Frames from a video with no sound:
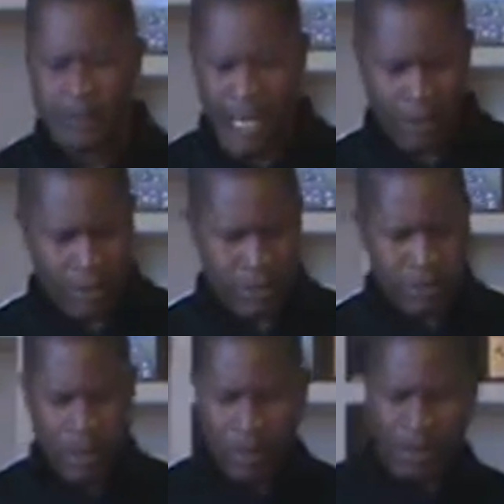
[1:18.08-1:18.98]
Now,
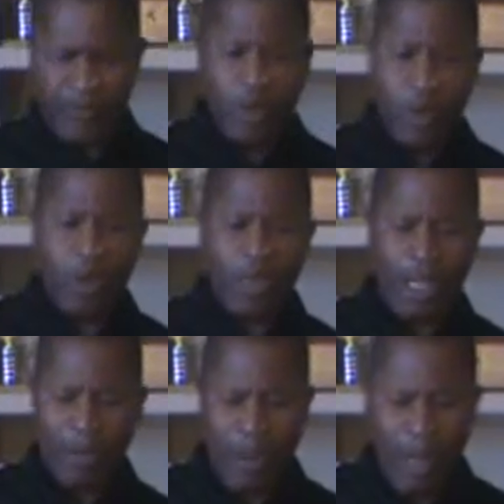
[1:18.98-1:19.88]
before we go
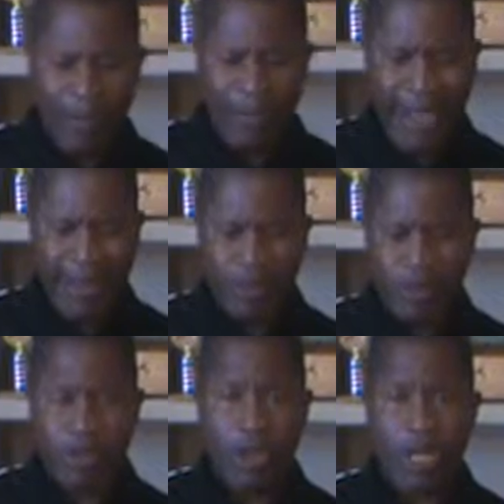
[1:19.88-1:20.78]
into our math, I
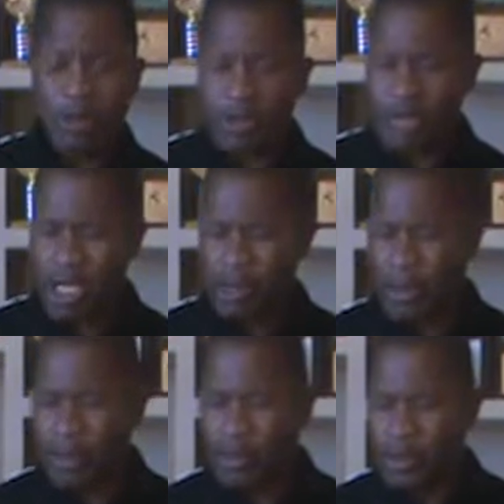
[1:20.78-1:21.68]
want to talk
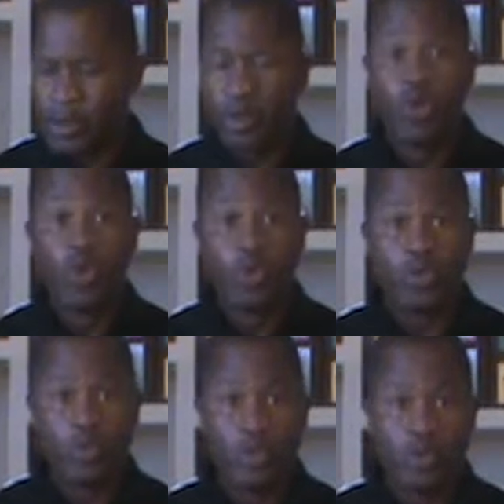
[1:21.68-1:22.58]
about
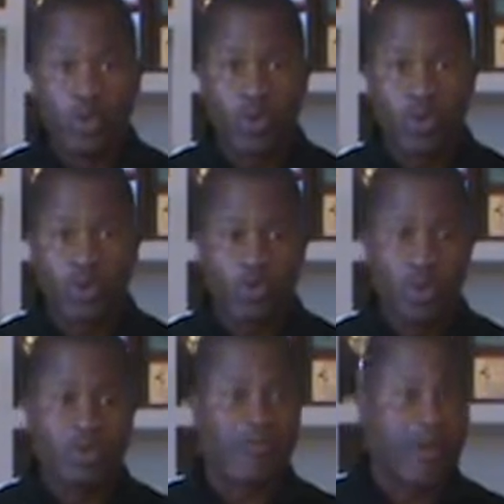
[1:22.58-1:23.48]
rules.
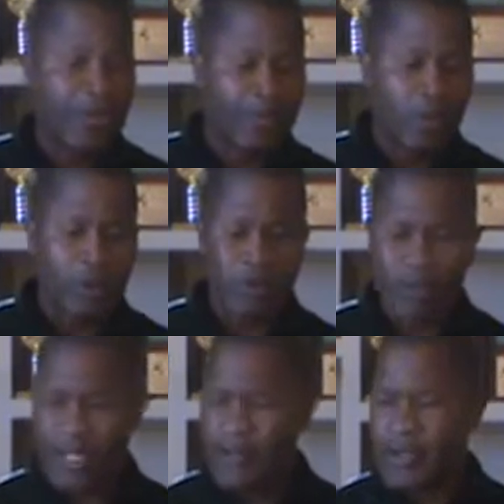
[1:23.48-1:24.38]
Rules are very
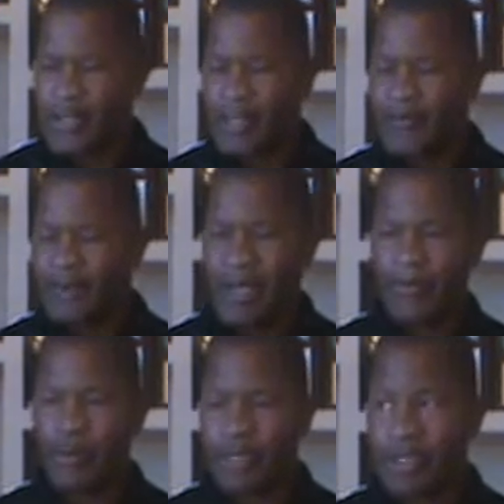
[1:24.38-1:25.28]
important. Okay, it's very
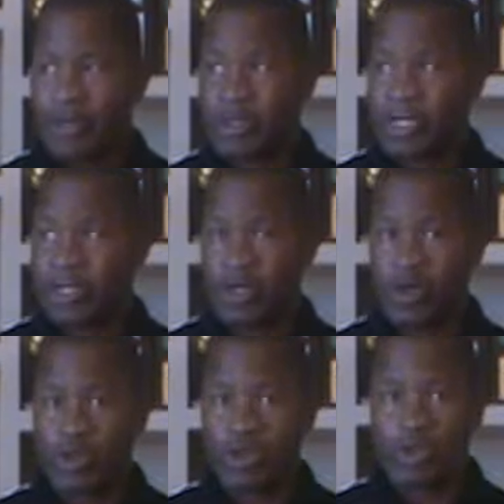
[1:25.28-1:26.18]
important. I do this as a
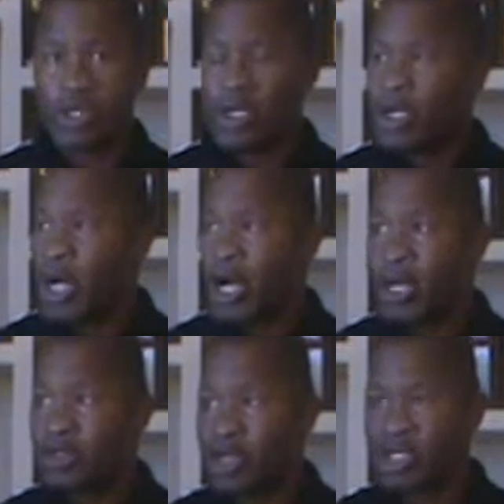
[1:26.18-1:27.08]
coach.
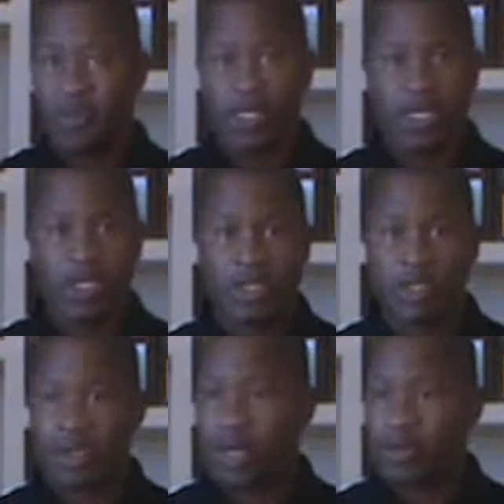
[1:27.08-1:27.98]
I talk to my kids
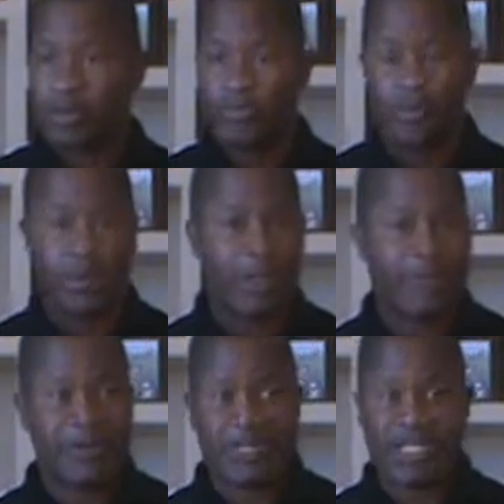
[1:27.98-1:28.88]
for
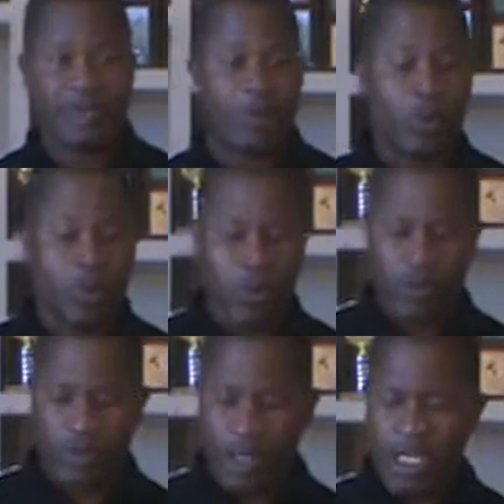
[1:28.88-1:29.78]
every season about
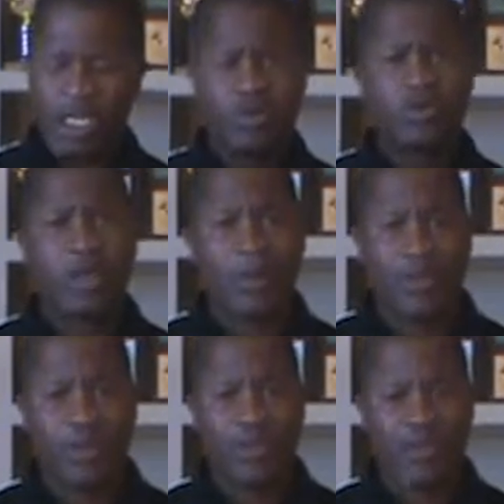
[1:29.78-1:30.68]
rules. Because rules are
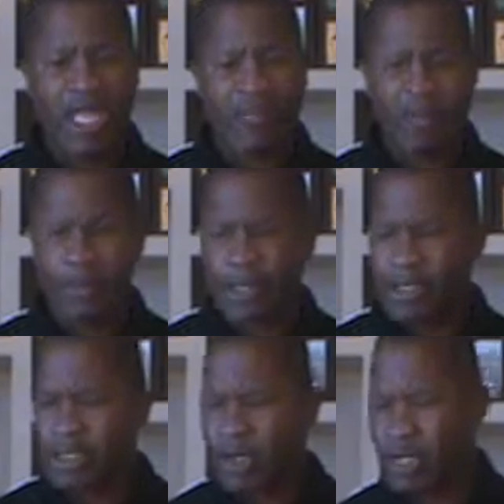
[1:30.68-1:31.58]
important things. People
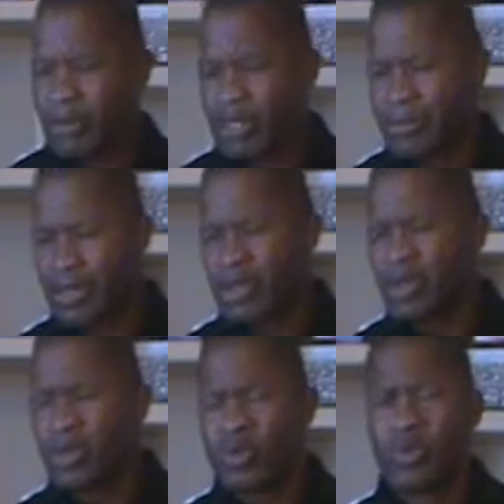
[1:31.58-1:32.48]
like to talk about them, but
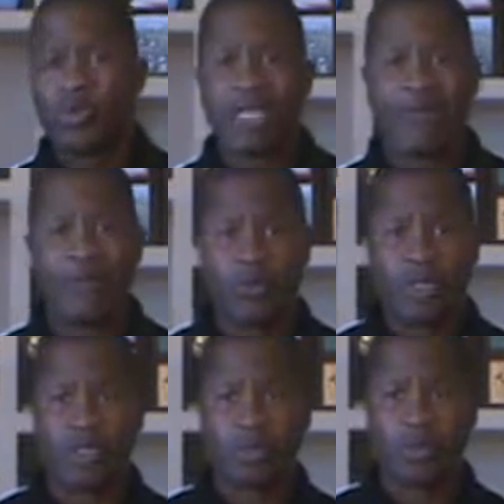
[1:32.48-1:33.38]
rules have a
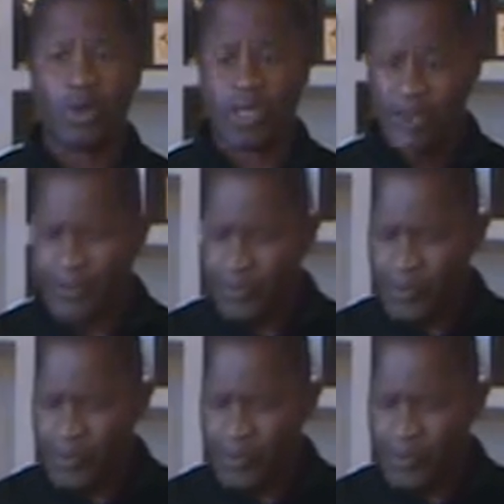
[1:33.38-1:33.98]
reason. Okay.